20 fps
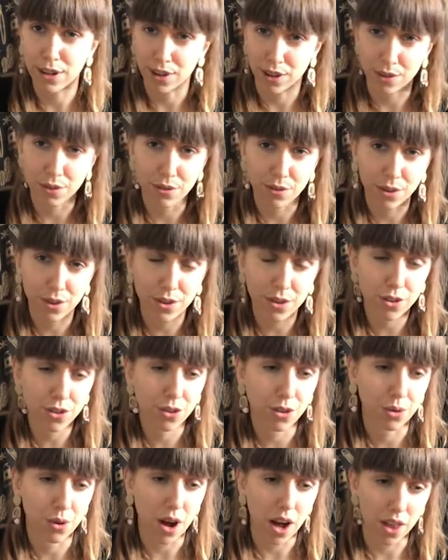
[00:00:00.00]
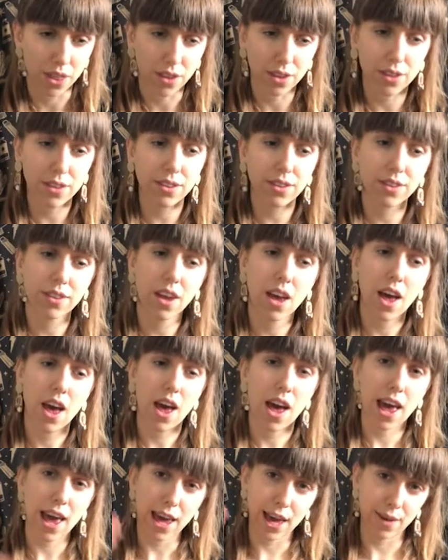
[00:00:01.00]
different to others,
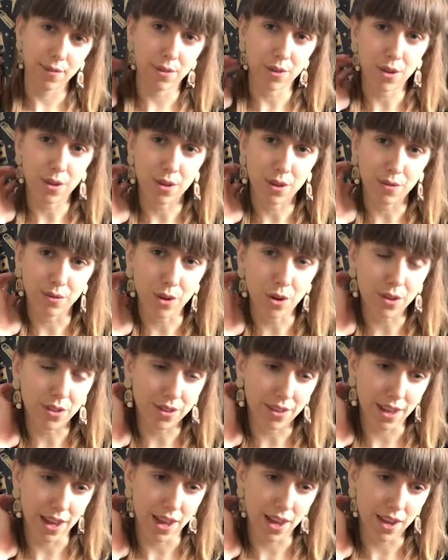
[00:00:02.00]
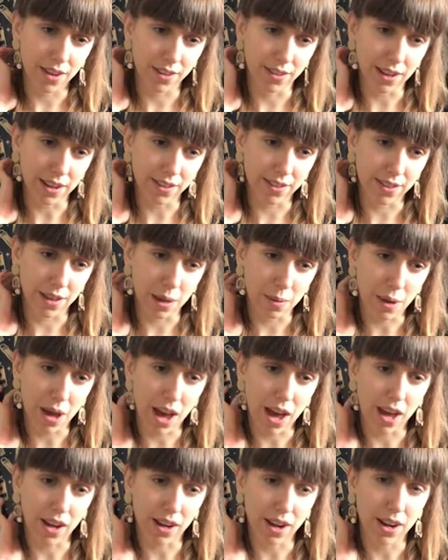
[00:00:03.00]
even though they've got the exact same
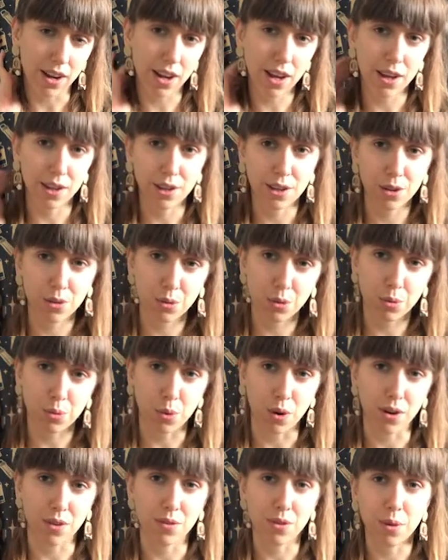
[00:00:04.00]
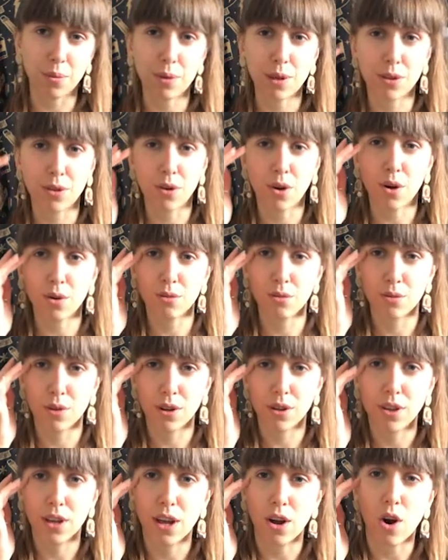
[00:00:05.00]
hair color. And this was one of them. It's got a
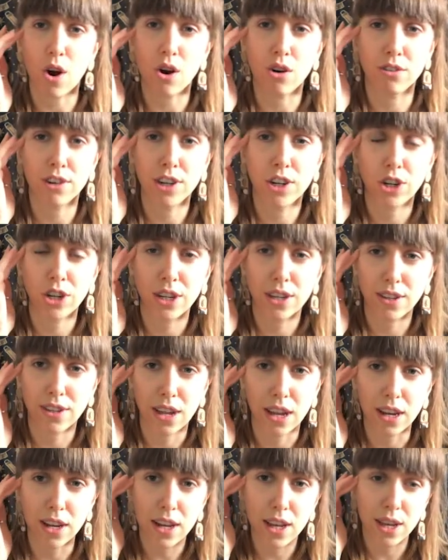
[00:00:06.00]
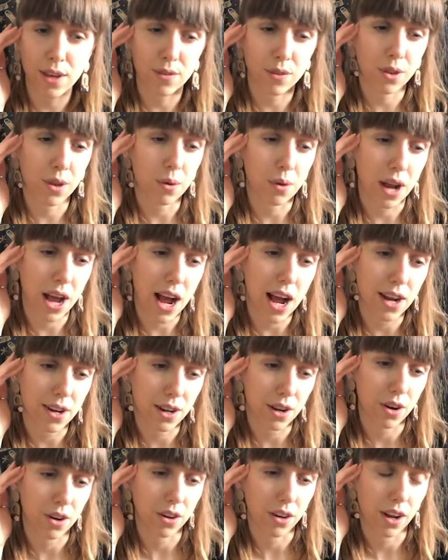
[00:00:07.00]
real orangey tint, even though I had
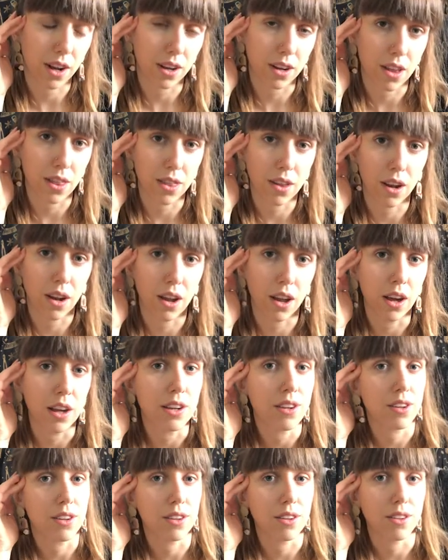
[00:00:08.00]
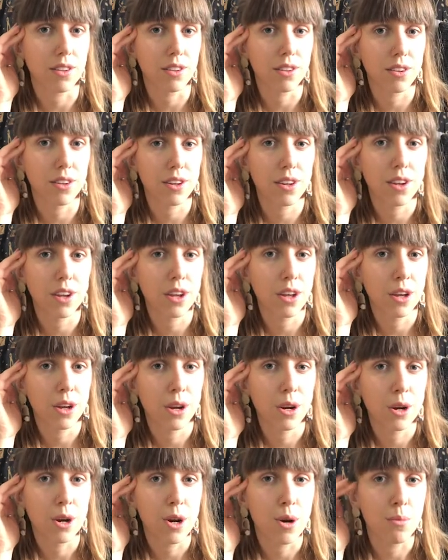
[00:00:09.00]
it on like the lightest
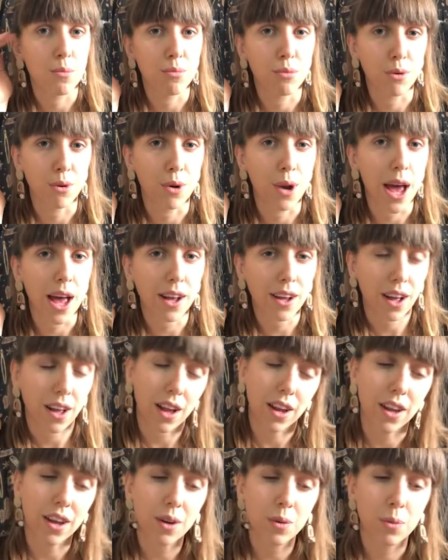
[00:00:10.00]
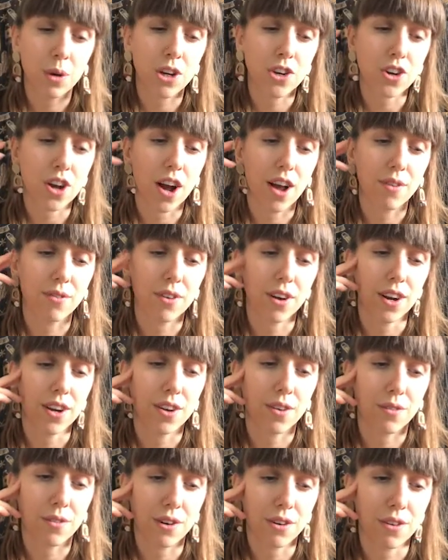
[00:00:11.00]
brunette color, which I
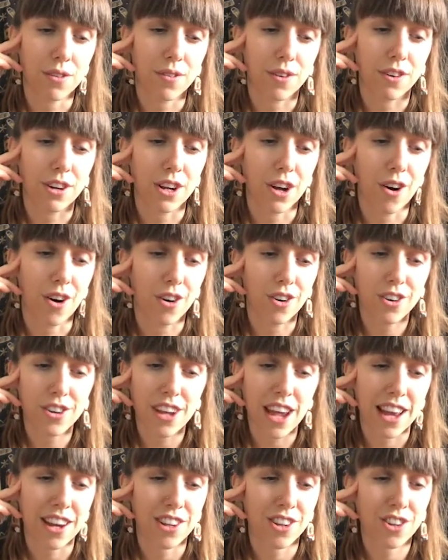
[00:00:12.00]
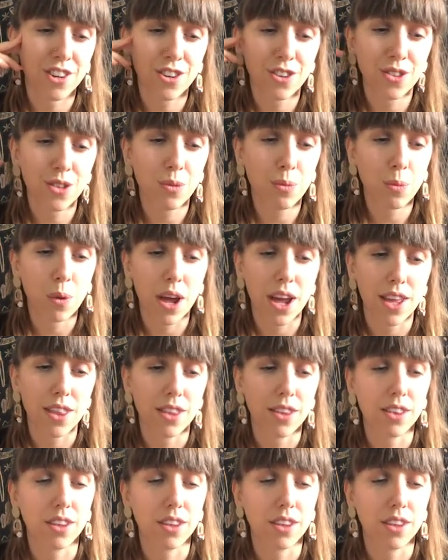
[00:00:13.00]
find it very, very odd. And it's just the way that